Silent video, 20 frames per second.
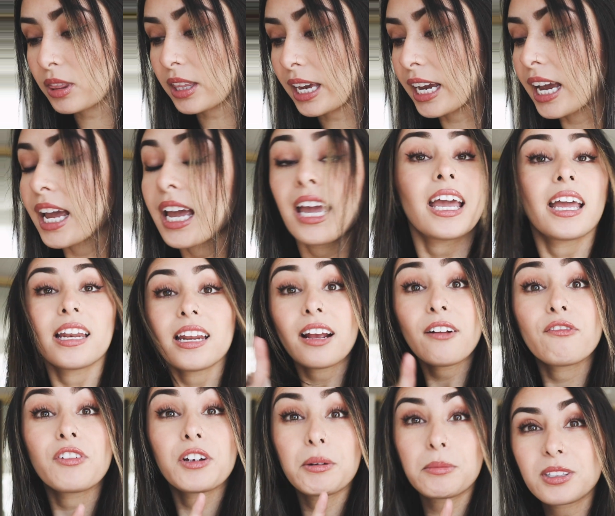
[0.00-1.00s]
of thing. And
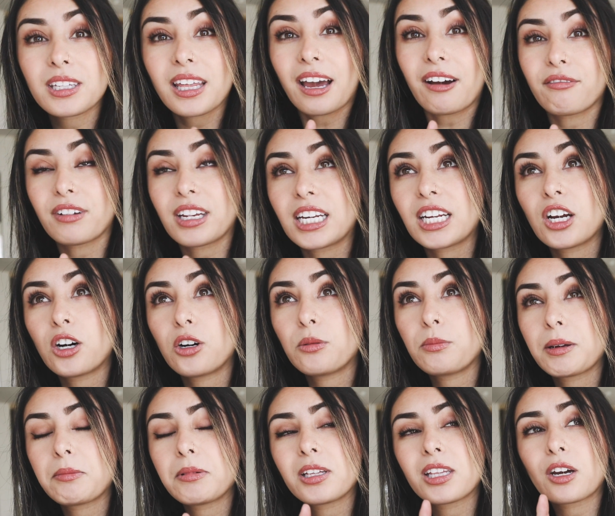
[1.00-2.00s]
I filmed that video
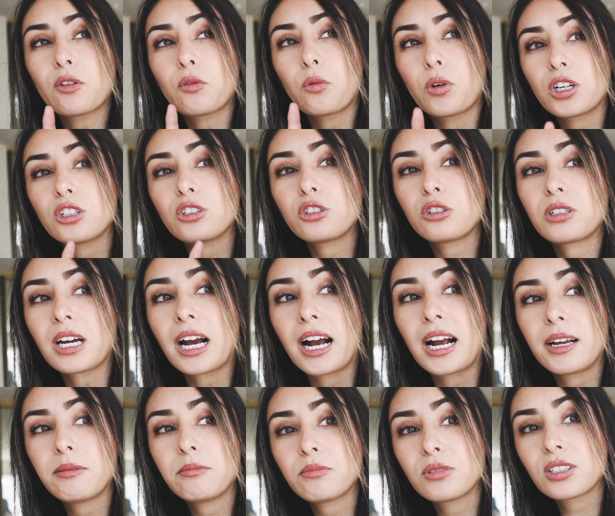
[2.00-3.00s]
maybe like one or two
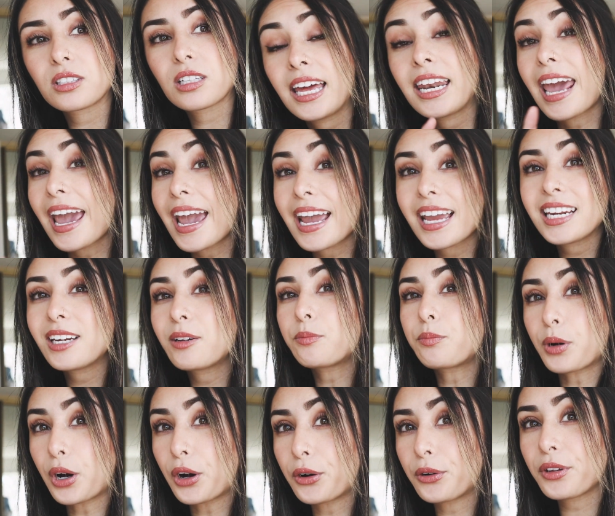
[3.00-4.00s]
times, and I
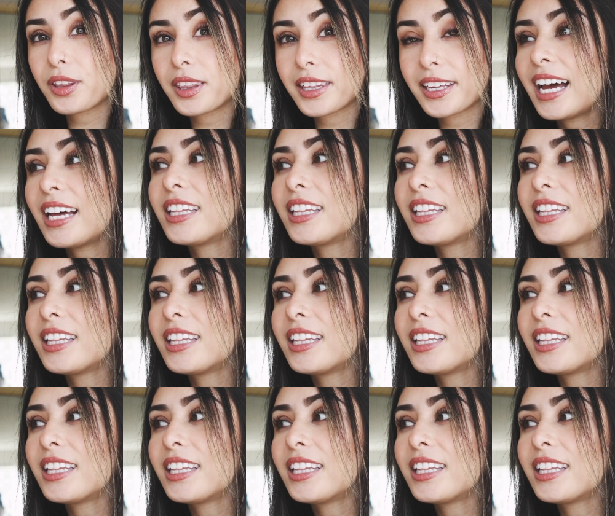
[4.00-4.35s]
hated both,